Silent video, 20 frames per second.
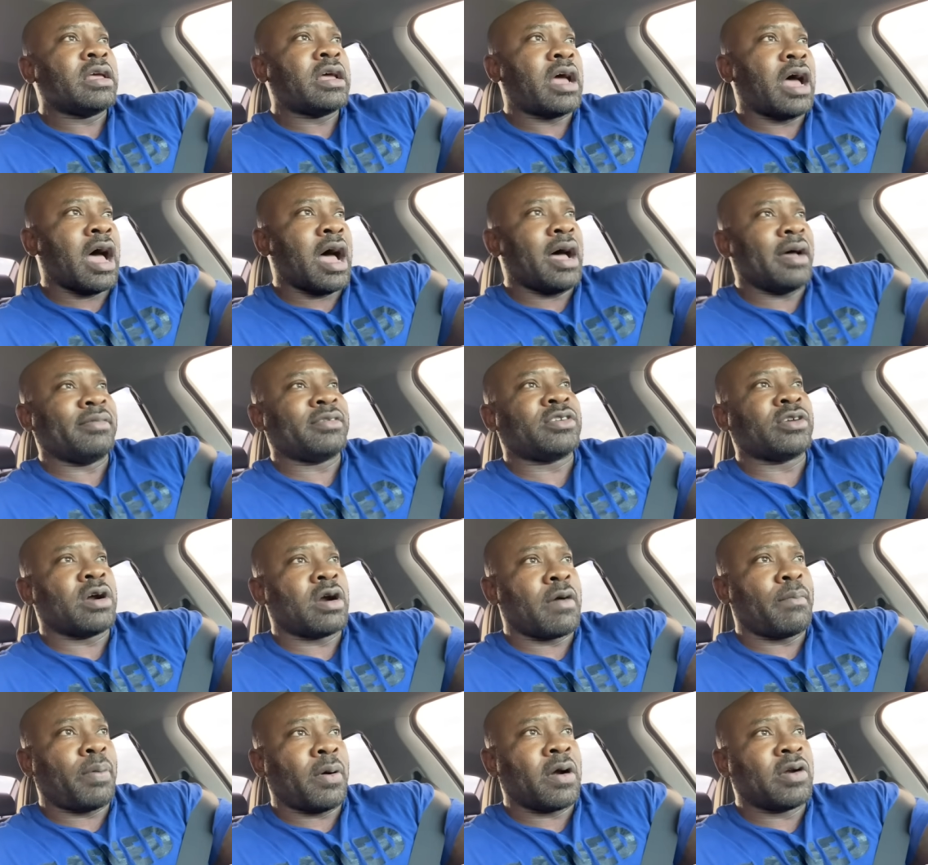I
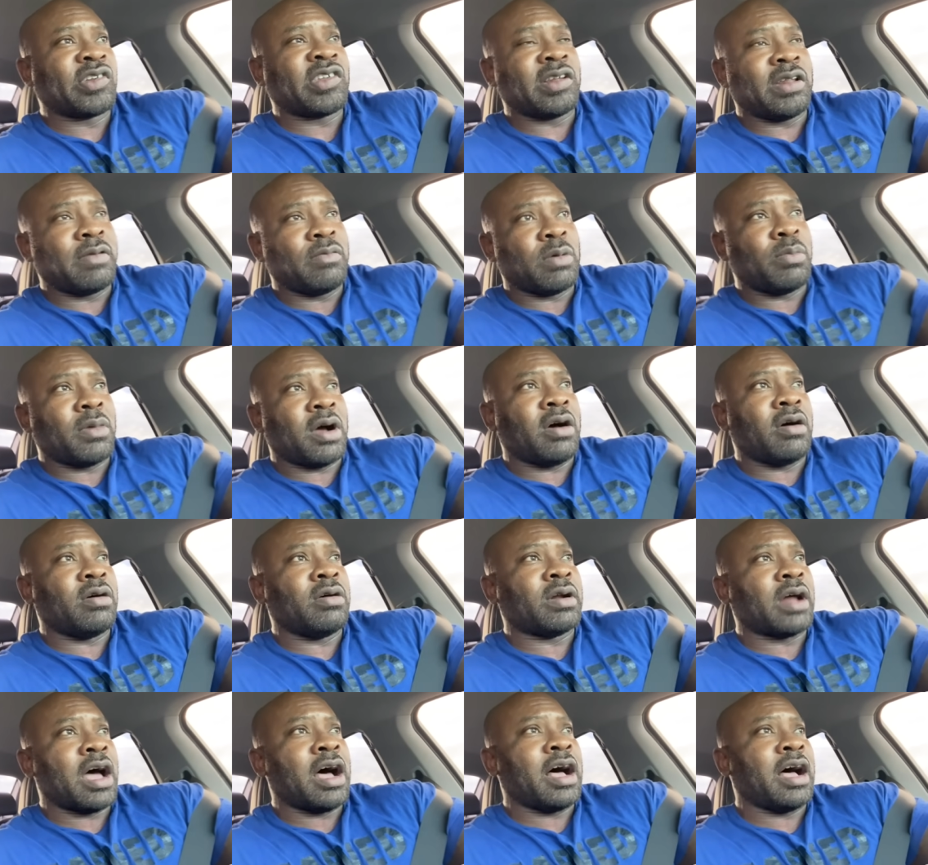observed personally with my
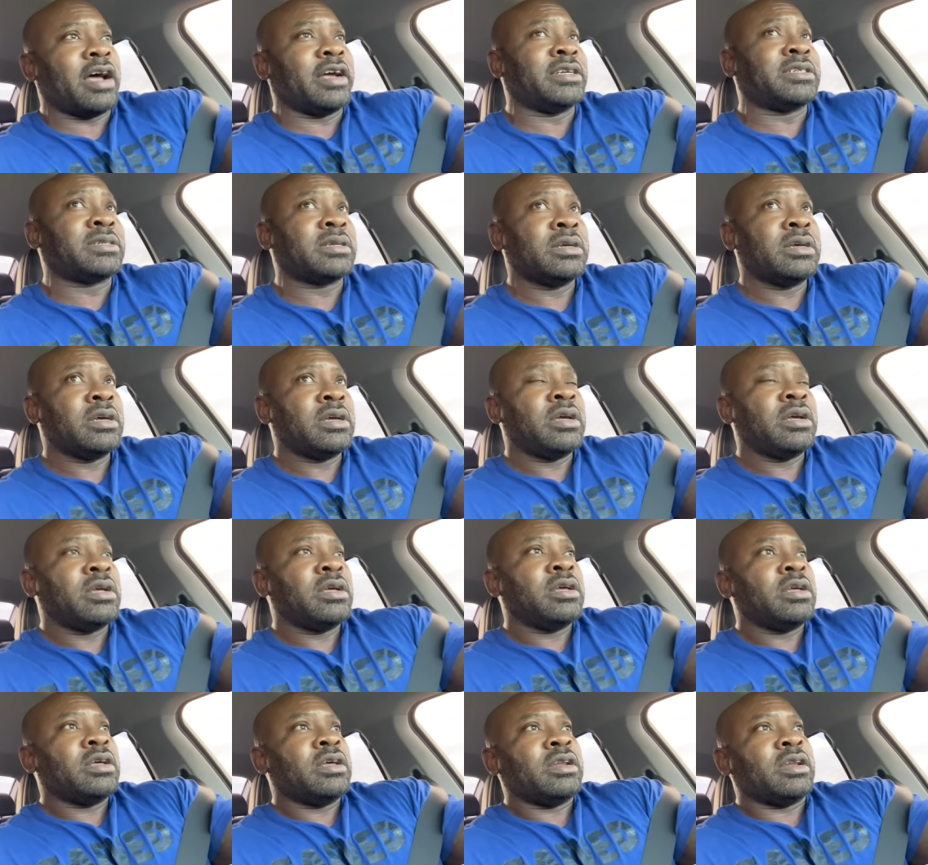own eyes
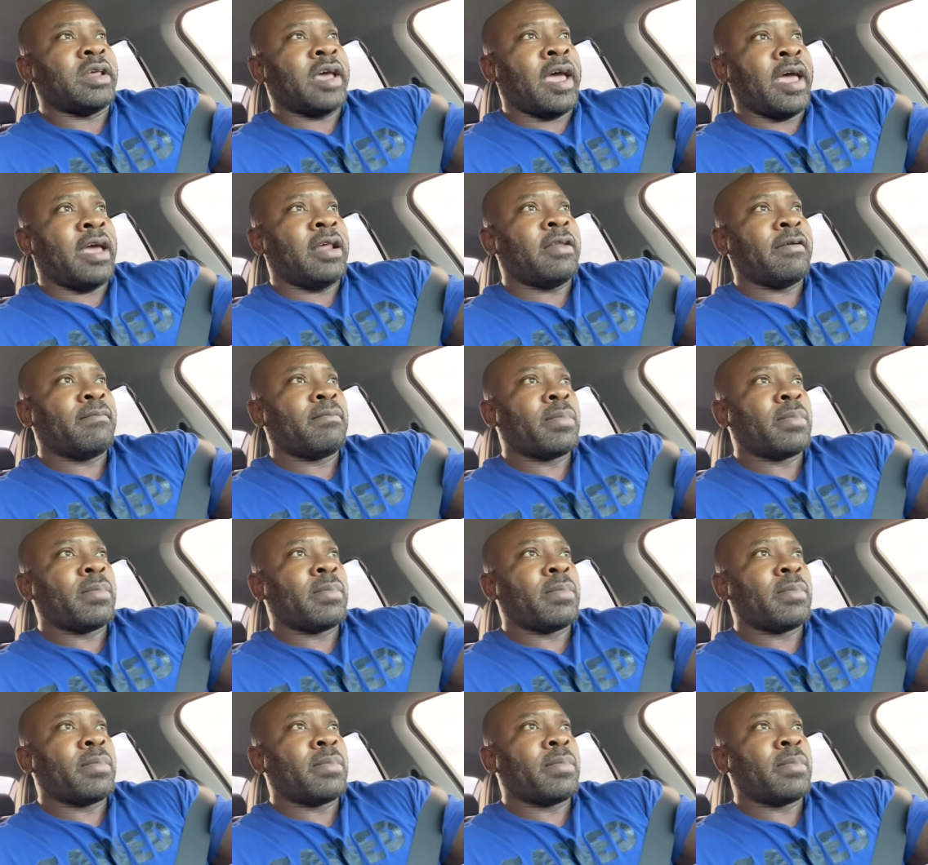that